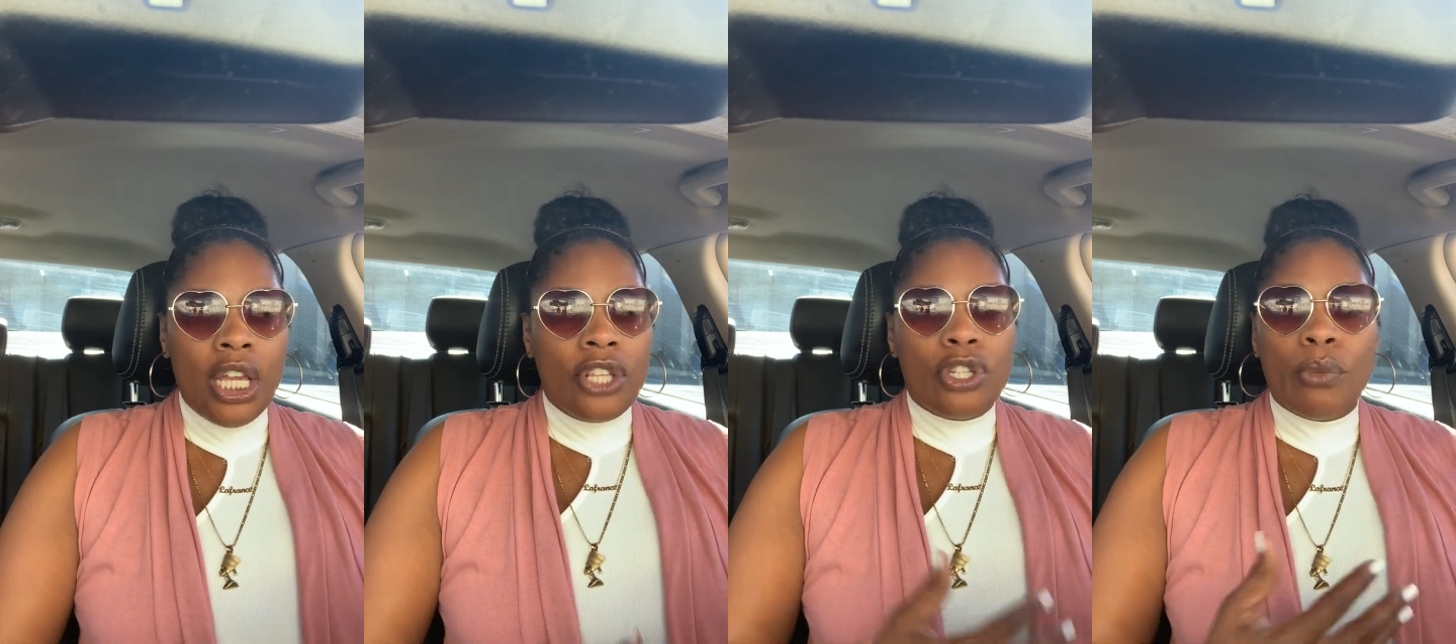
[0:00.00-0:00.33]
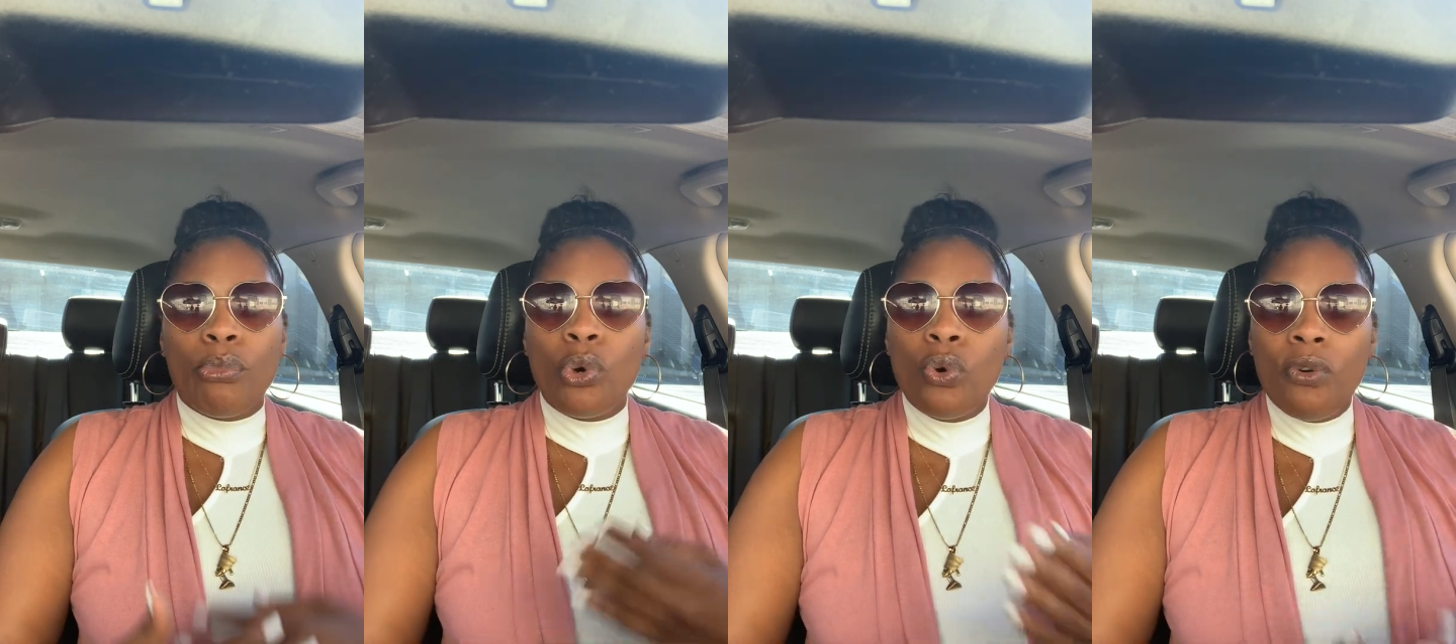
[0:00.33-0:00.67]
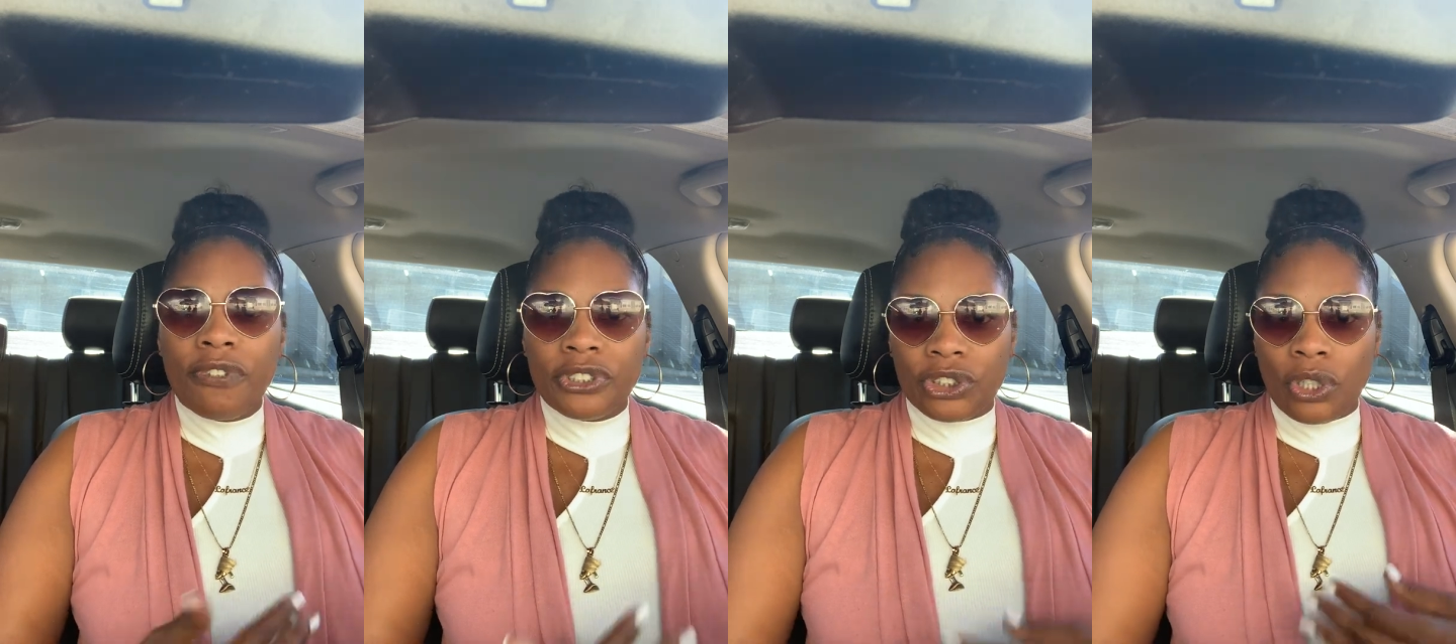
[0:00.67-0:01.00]
to
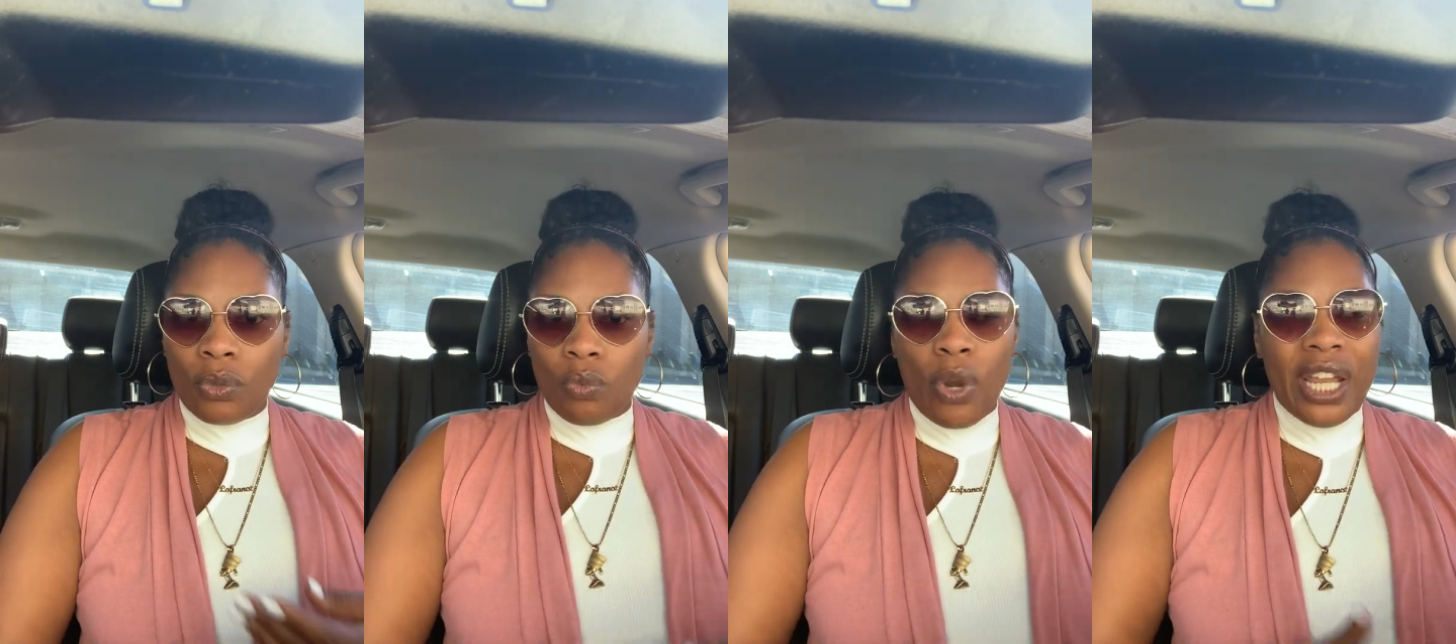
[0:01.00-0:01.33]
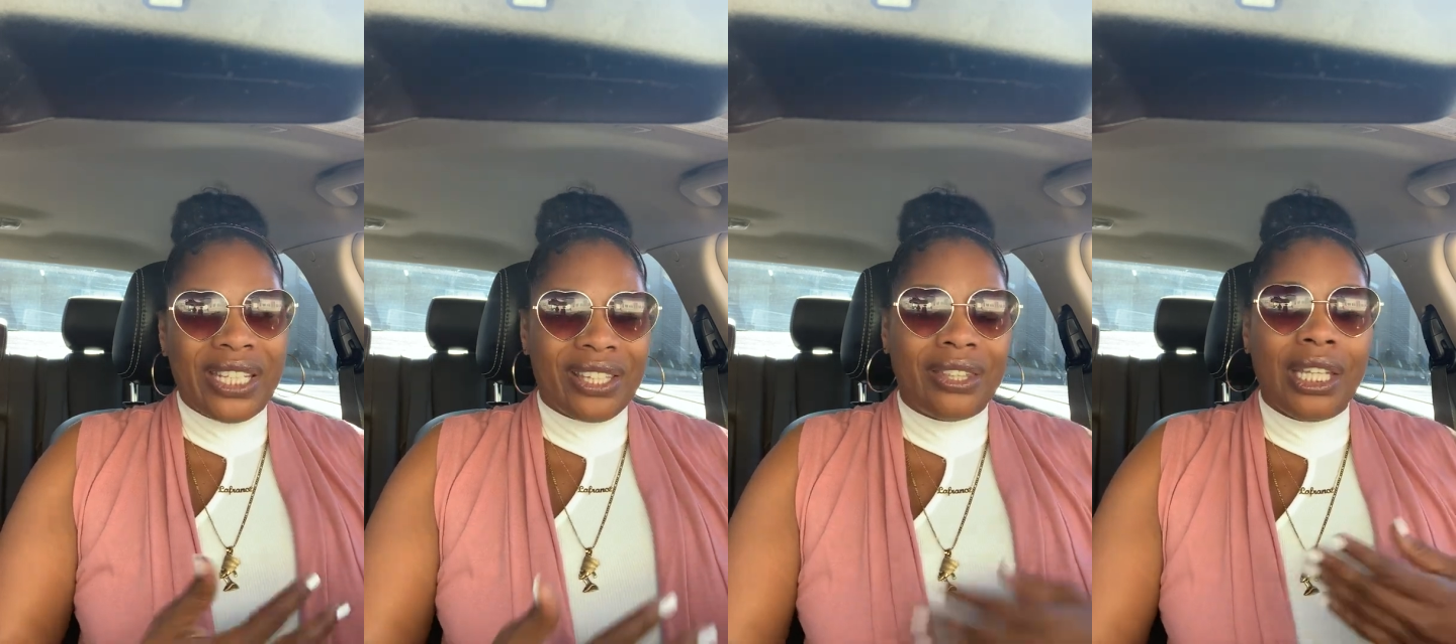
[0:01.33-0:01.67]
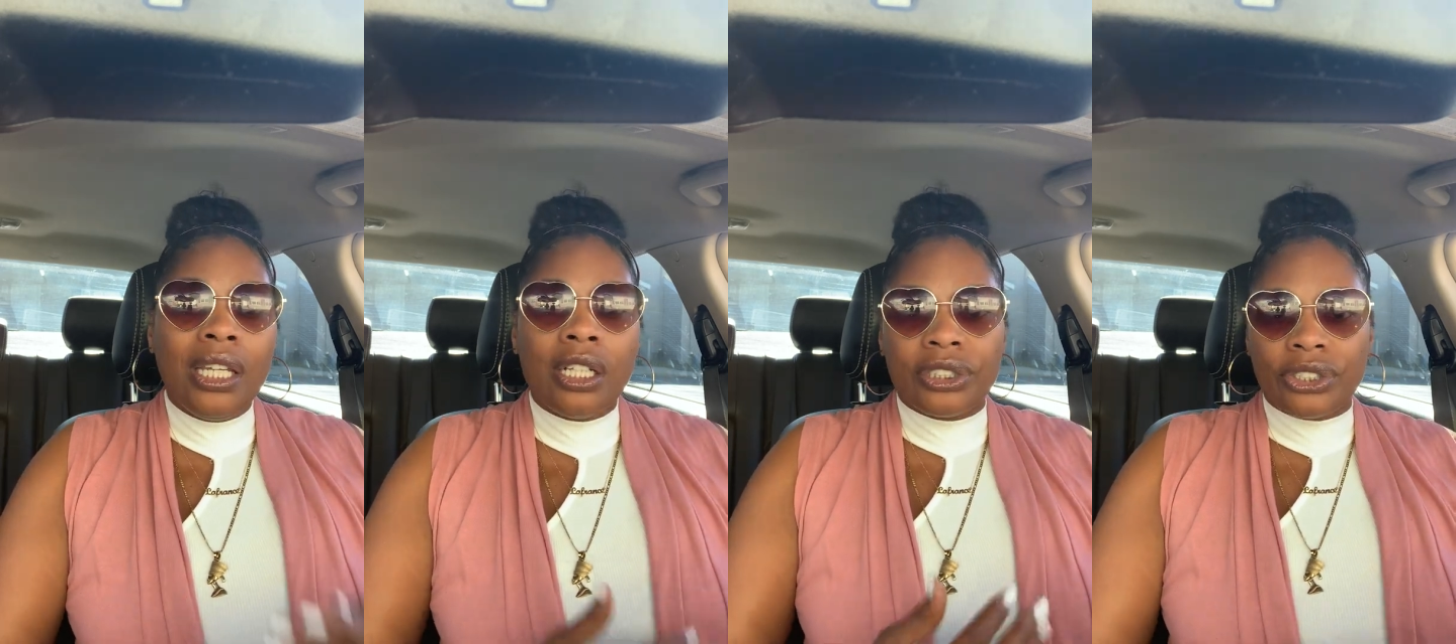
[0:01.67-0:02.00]
move a certain way, to
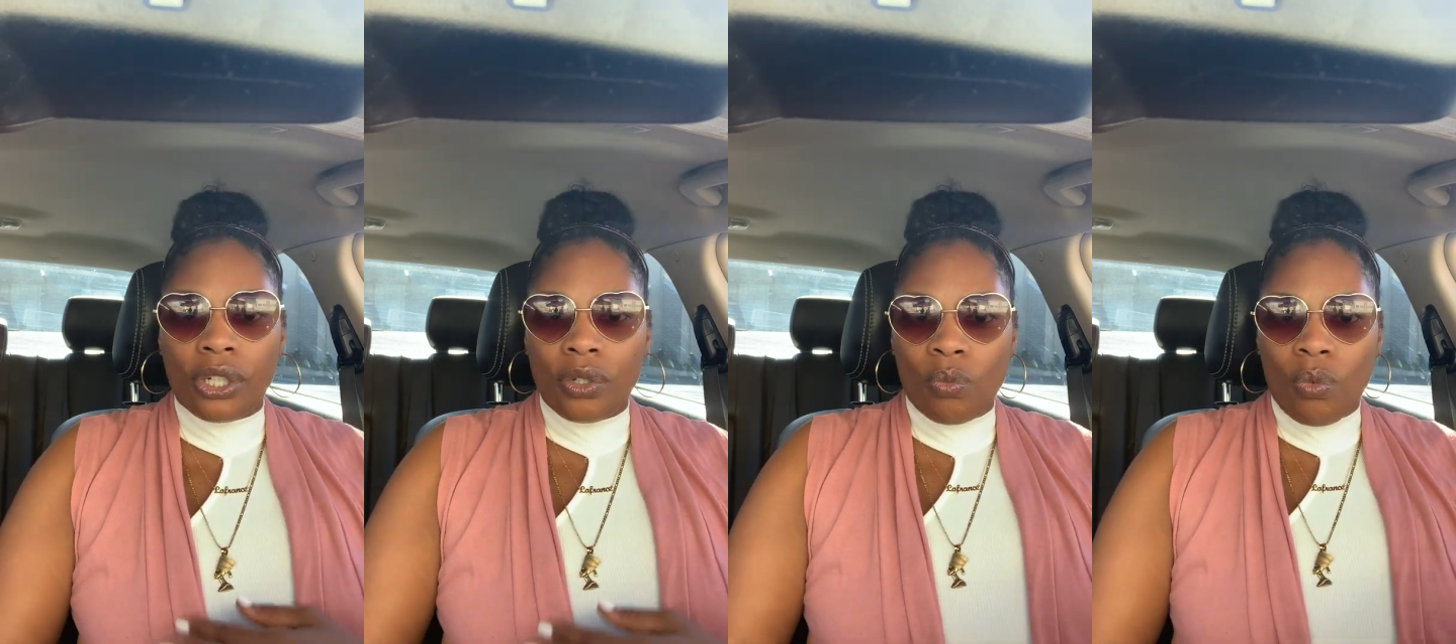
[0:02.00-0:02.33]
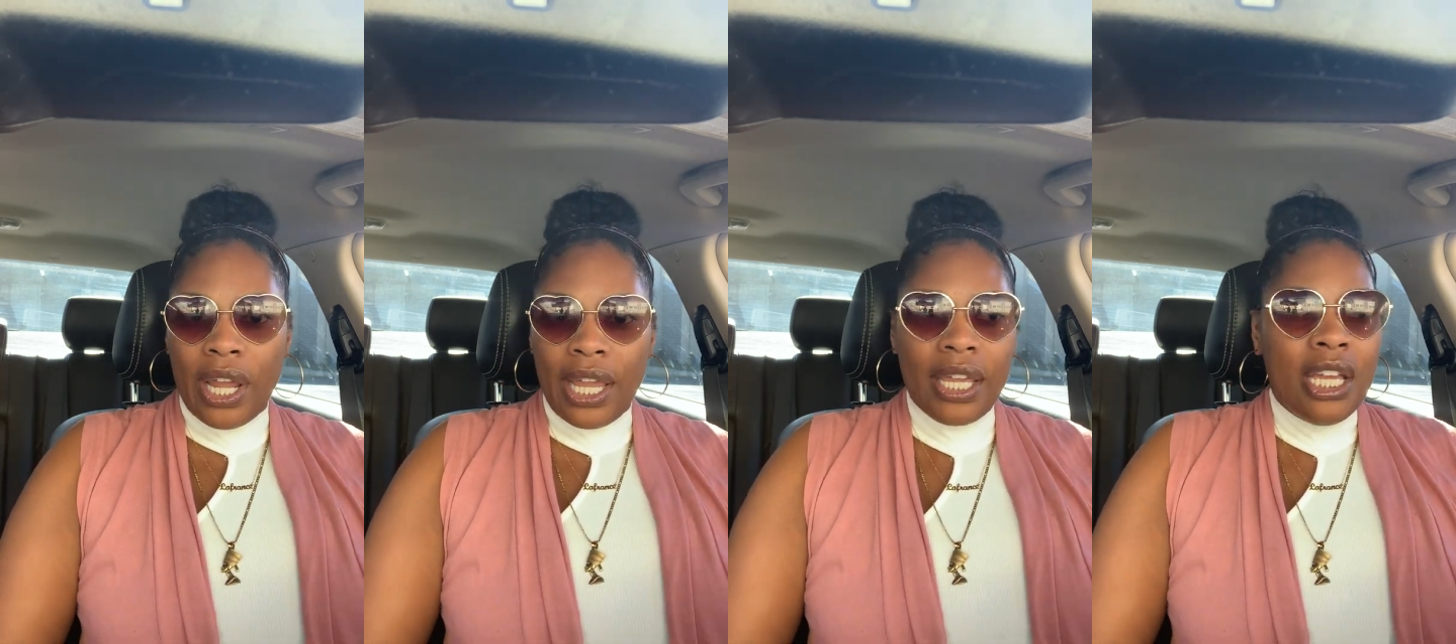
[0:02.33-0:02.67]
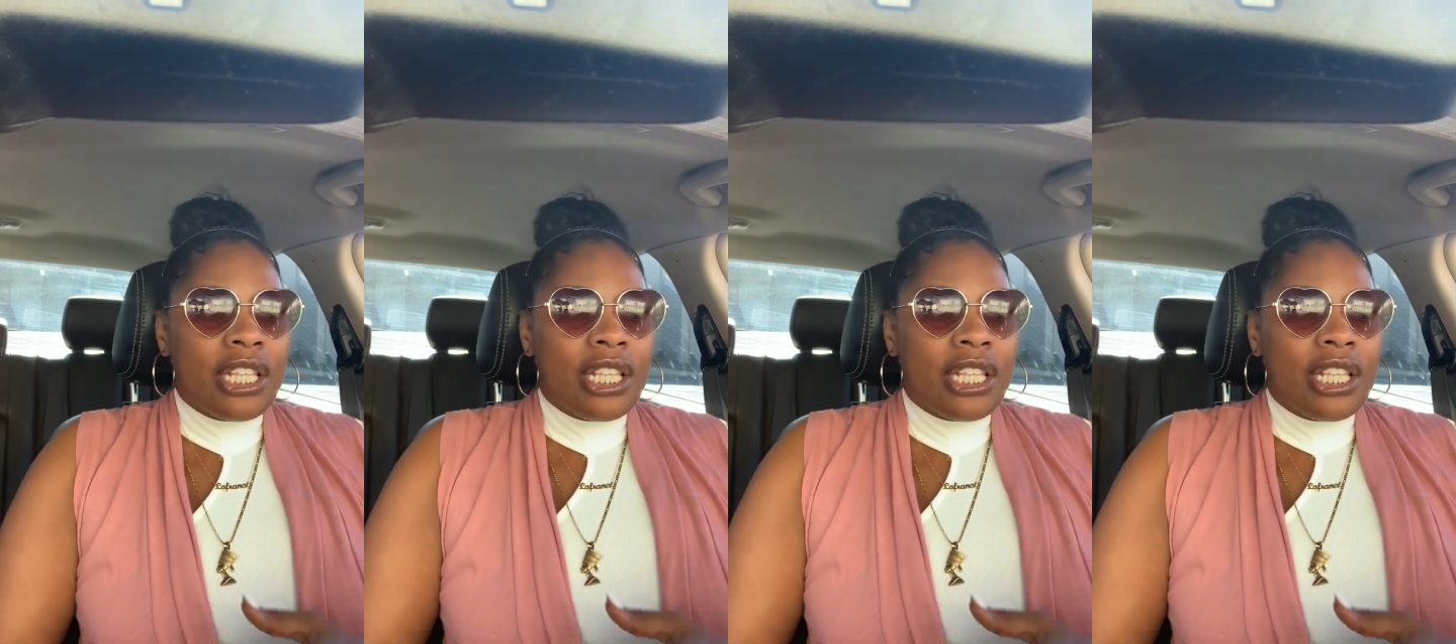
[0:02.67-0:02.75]
think a certain way,